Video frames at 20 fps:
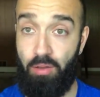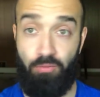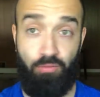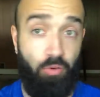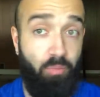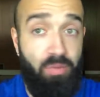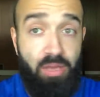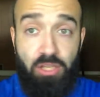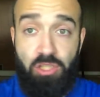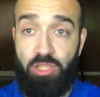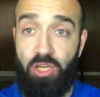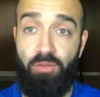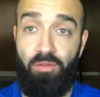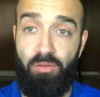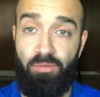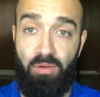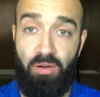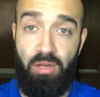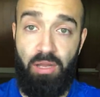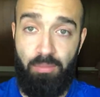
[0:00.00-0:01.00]
For me, it's
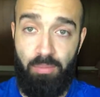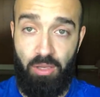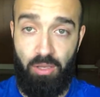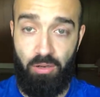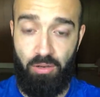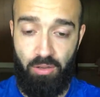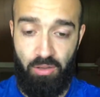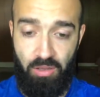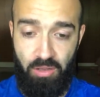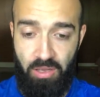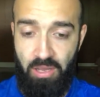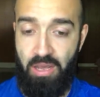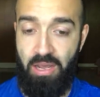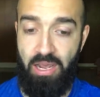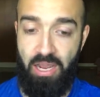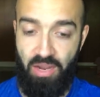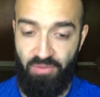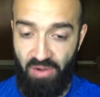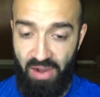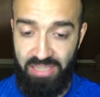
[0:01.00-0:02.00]
Servant of Endymion.
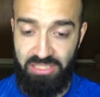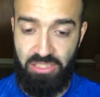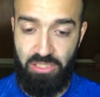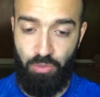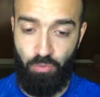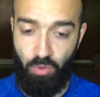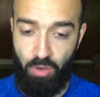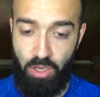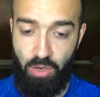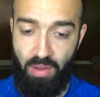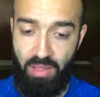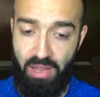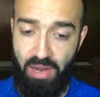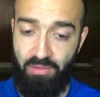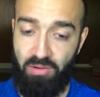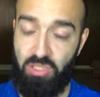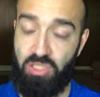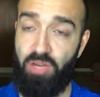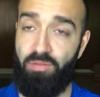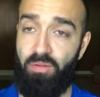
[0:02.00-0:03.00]
If I see, would you rather
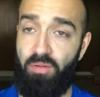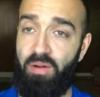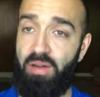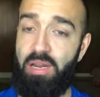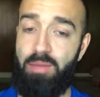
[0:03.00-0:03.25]
have a Servant of